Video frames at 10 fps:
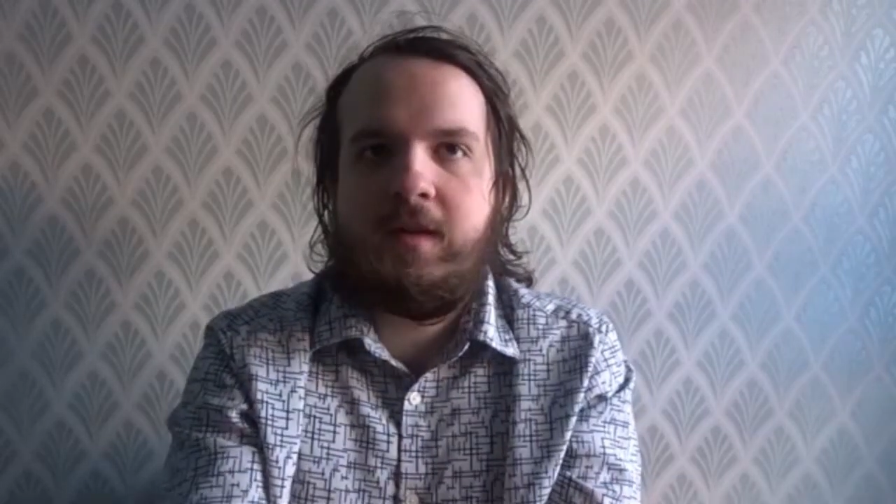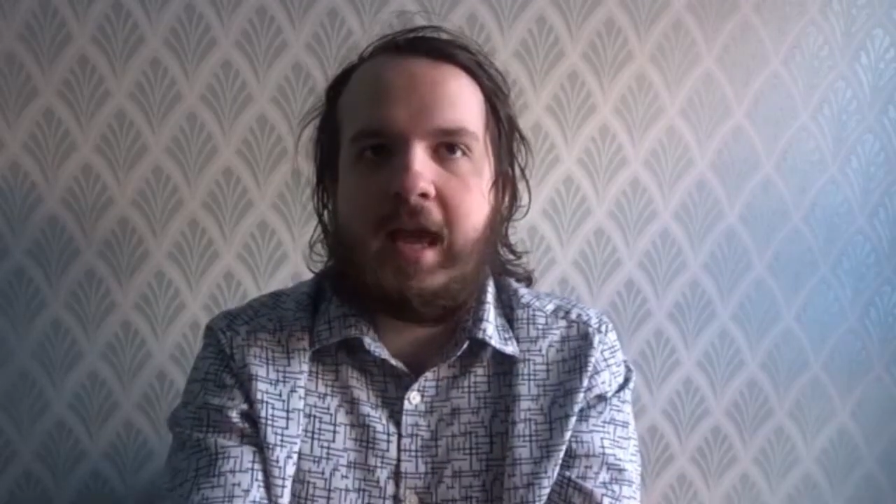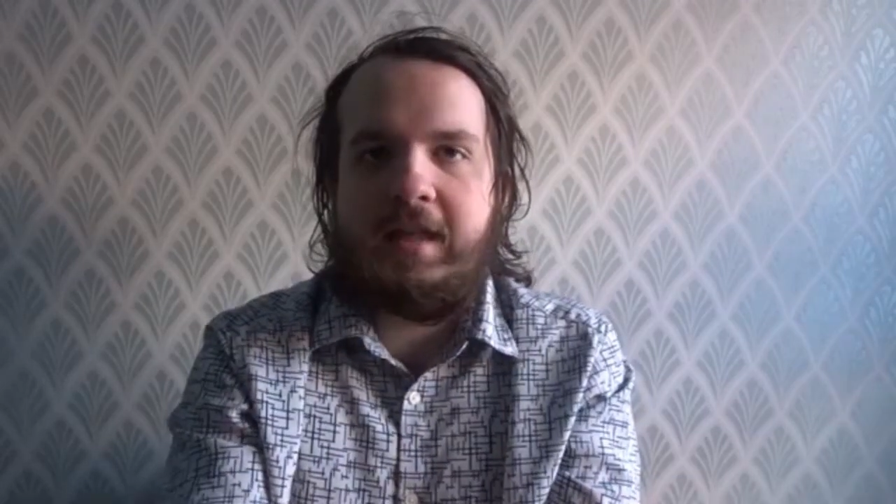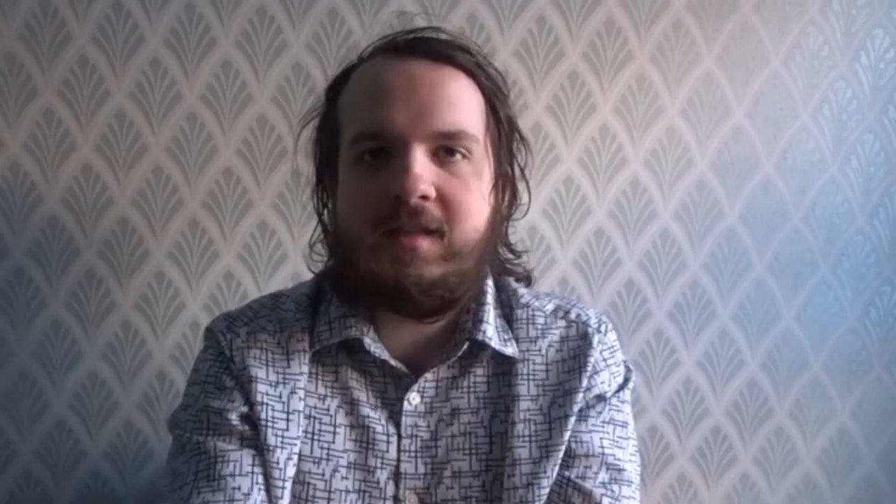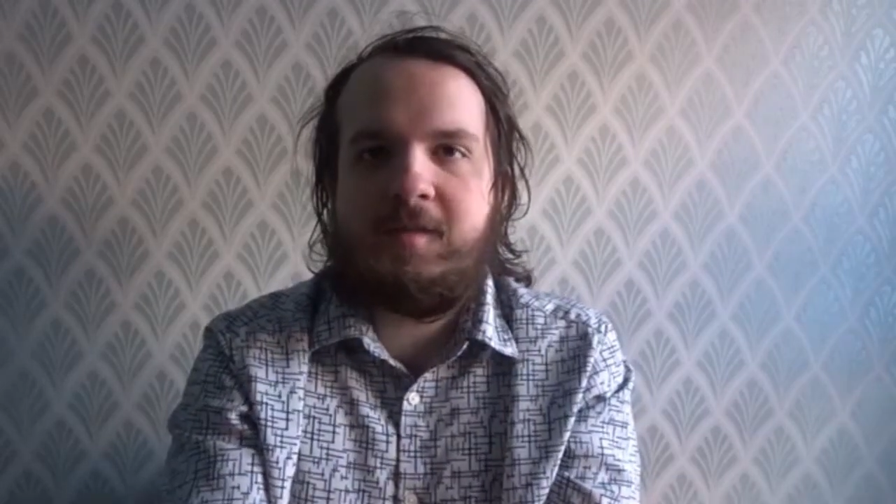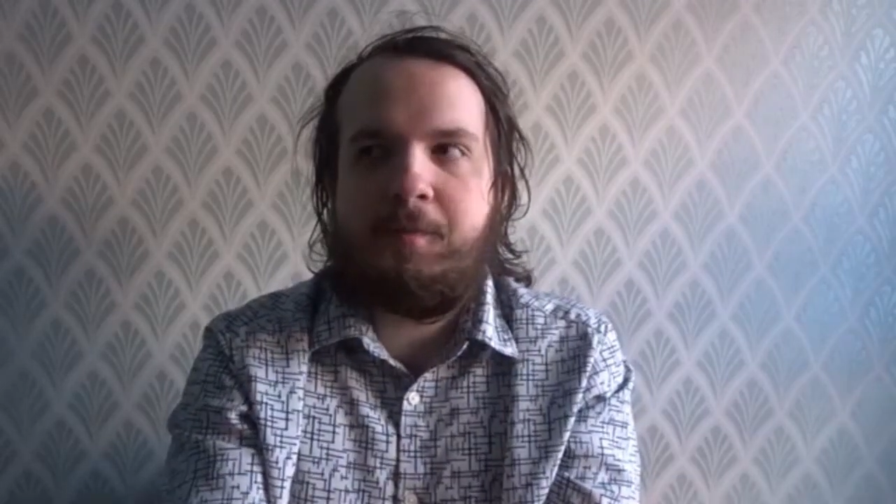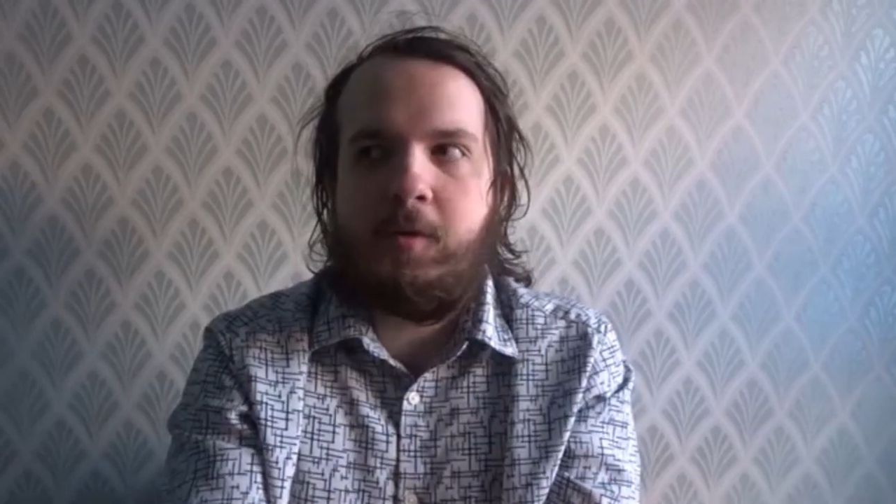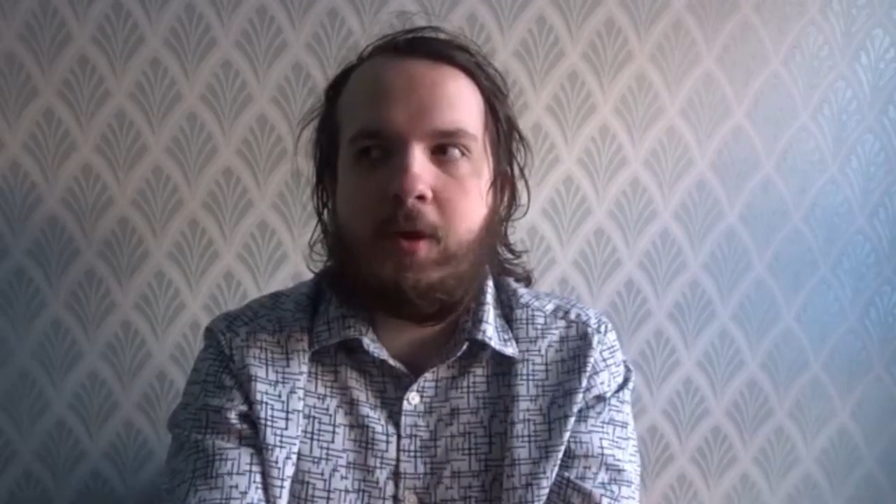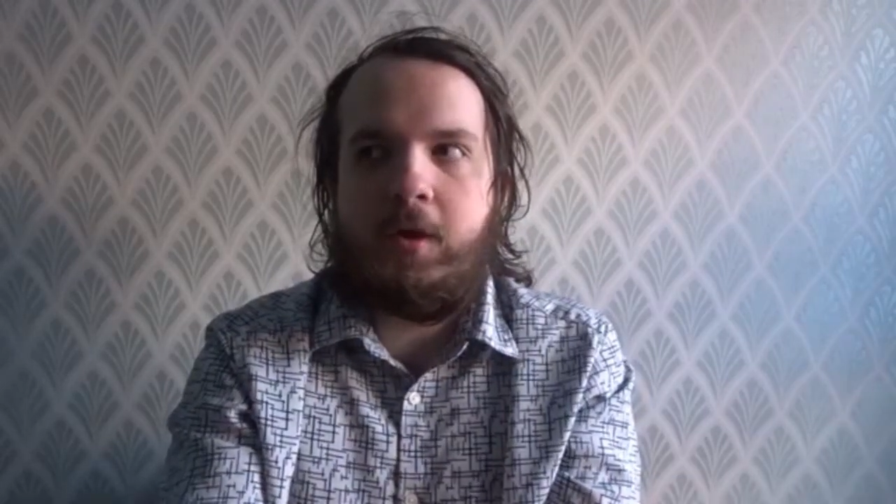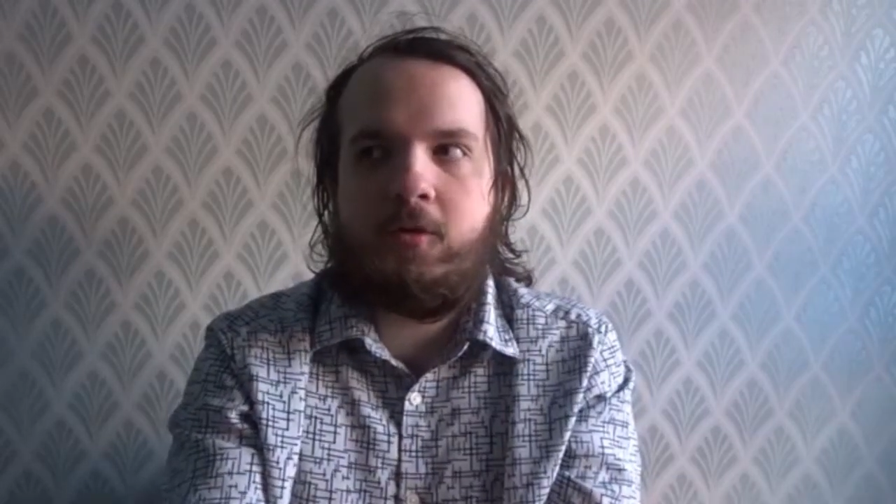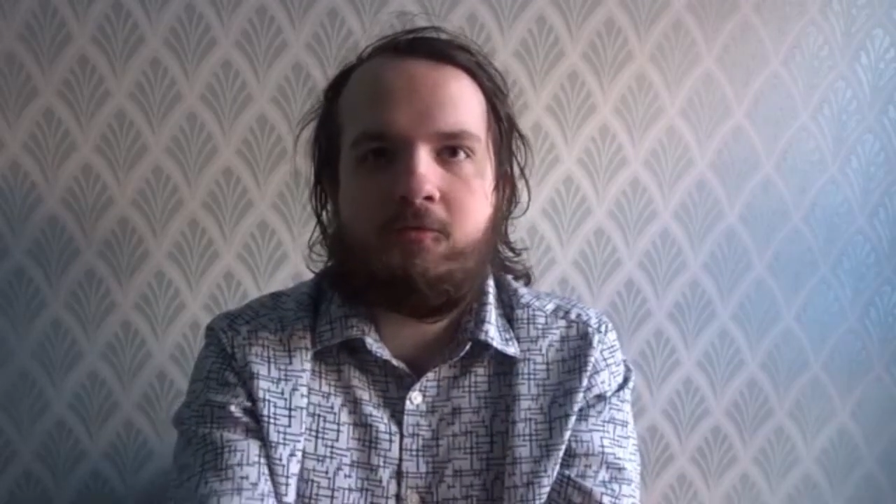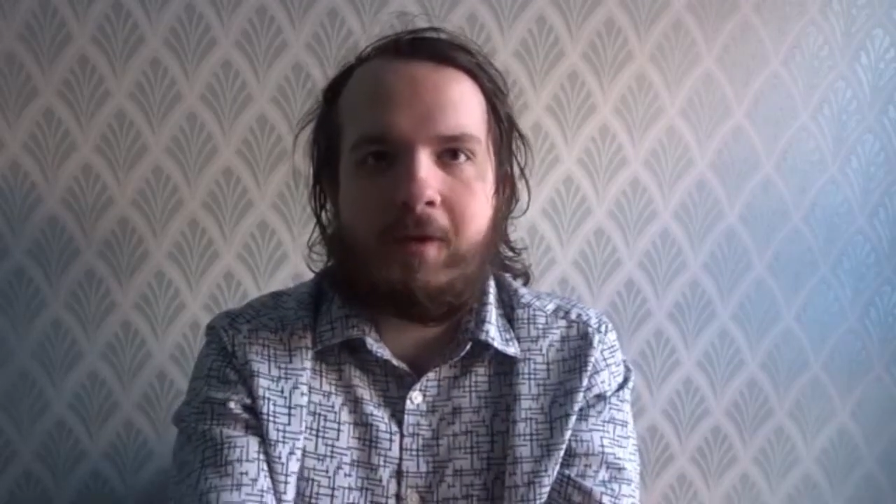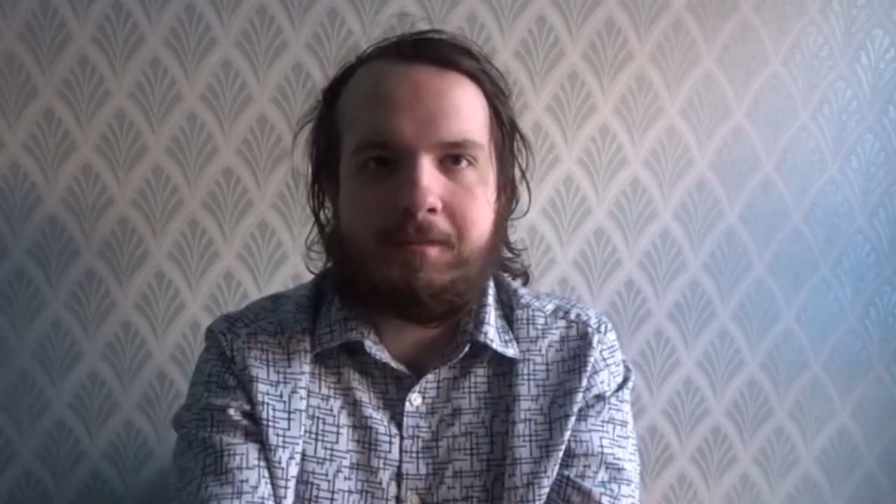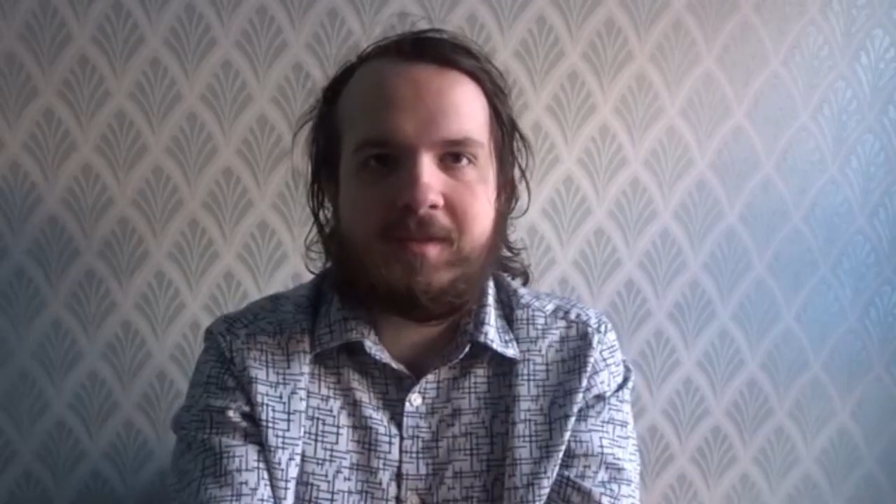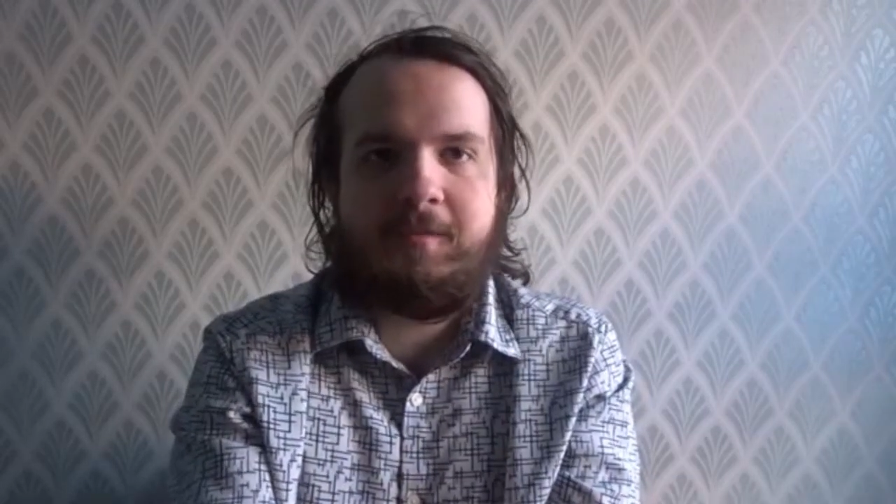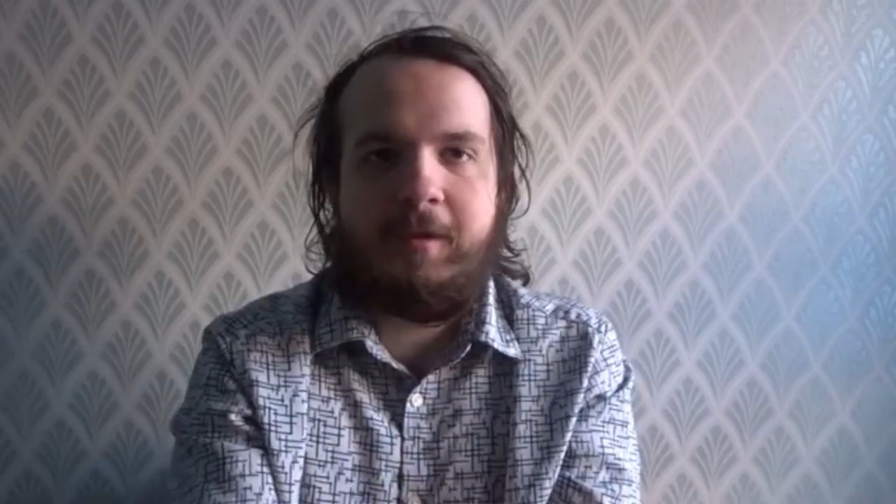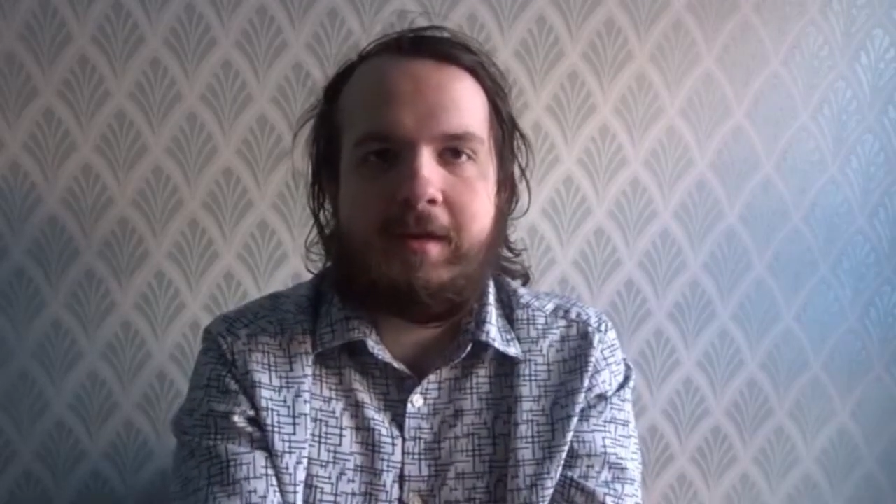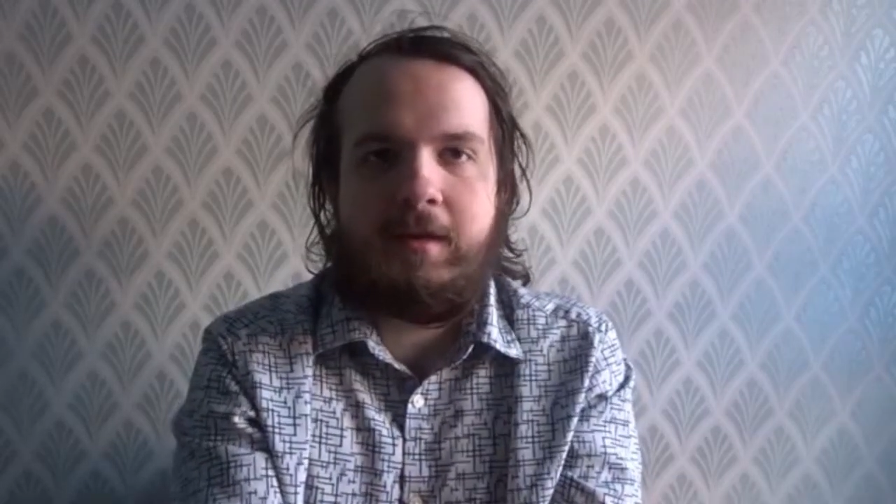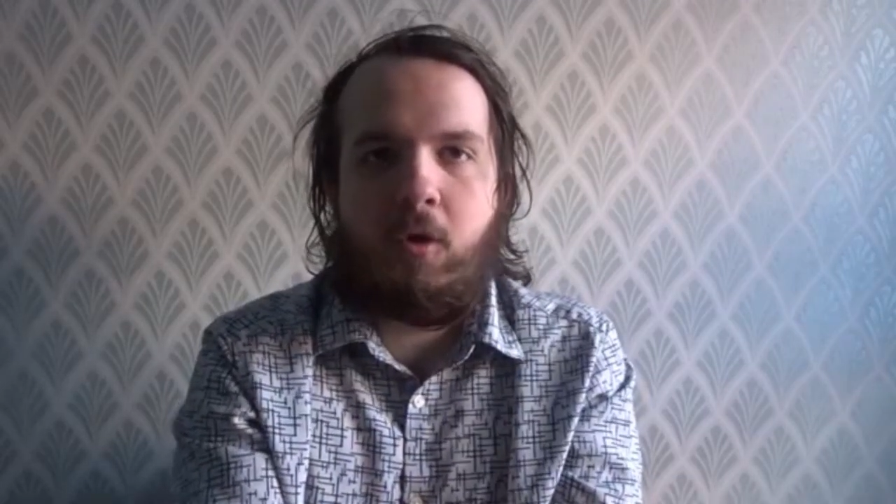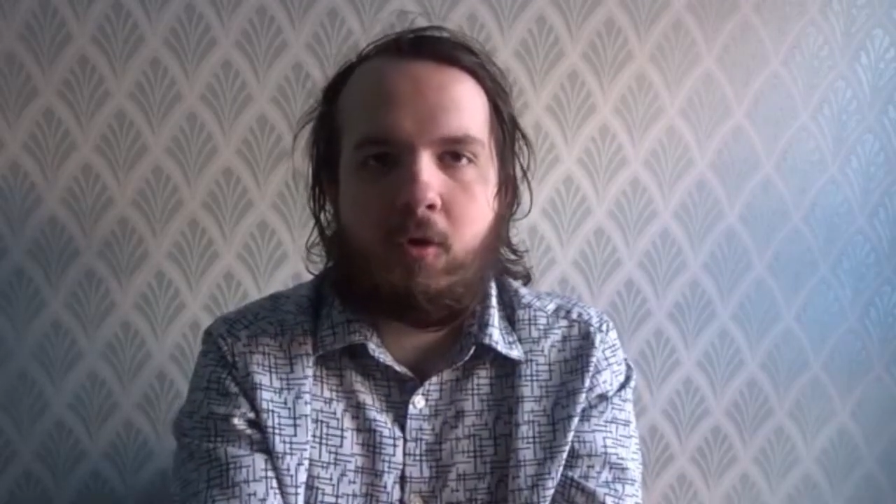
Gainsborough, Grimsby